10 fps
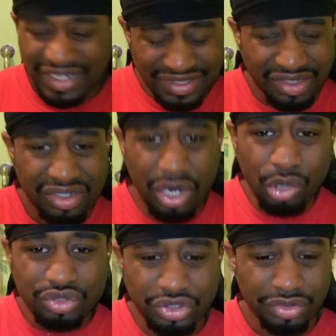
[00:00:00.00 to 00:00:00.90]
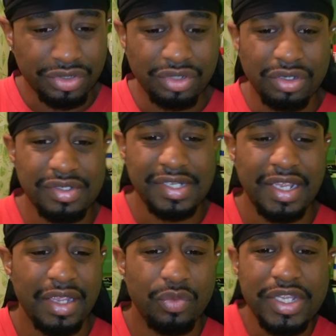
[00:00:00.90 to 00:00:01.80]
it's a culture, you know what I'm
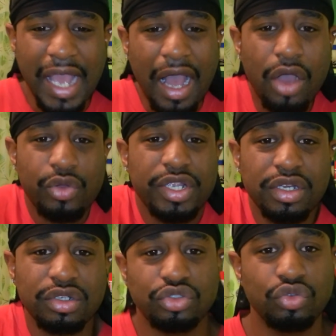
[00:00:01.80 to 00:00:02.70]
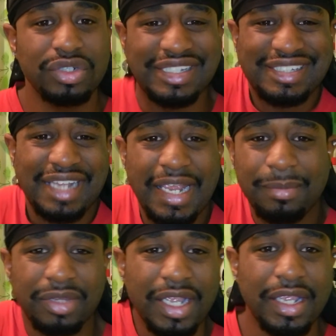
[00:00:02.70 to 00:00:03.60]
saying? And we all here doing the
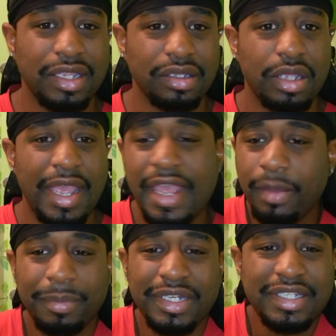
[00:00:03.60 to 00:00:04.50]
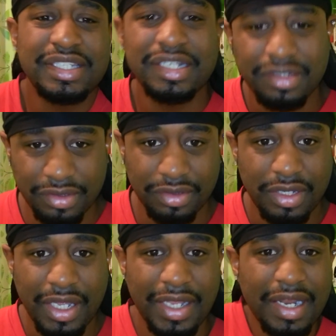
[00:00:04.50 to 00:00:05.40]
same thing, helping each other
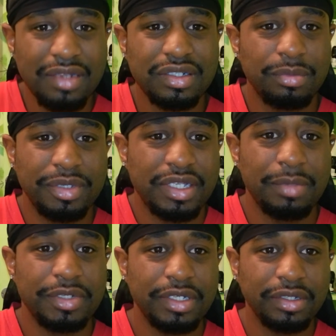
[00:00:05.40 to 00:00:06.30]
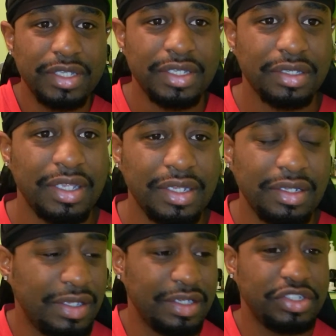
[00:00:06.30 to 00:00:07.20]
and also becoming elite.
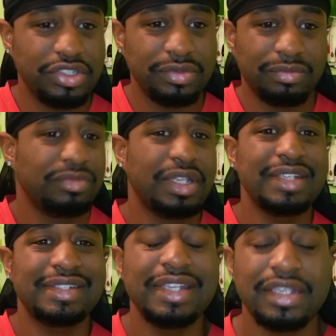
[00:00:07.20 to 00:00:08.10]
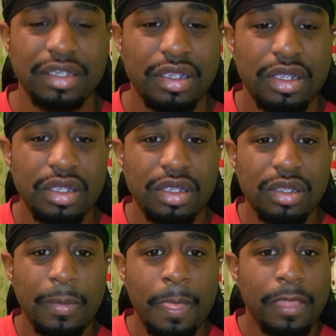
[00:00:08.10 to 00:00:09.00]
And and that's it.
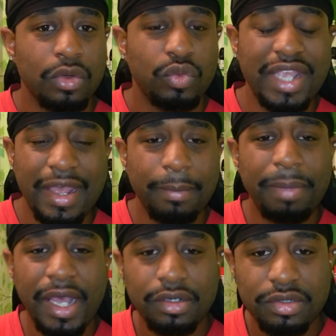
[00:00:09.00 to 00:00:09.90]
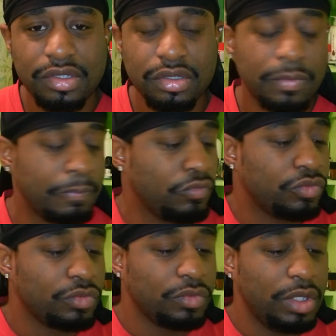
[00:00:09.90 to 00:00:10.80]
We have battles
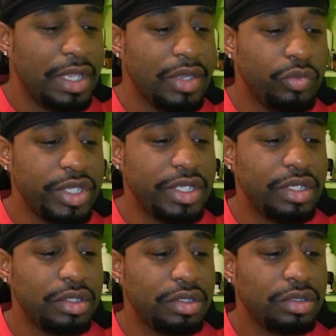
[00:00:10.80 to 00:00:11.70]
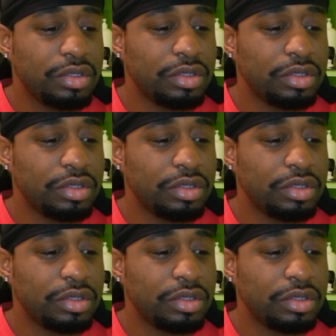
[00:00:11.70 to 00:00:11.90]
and we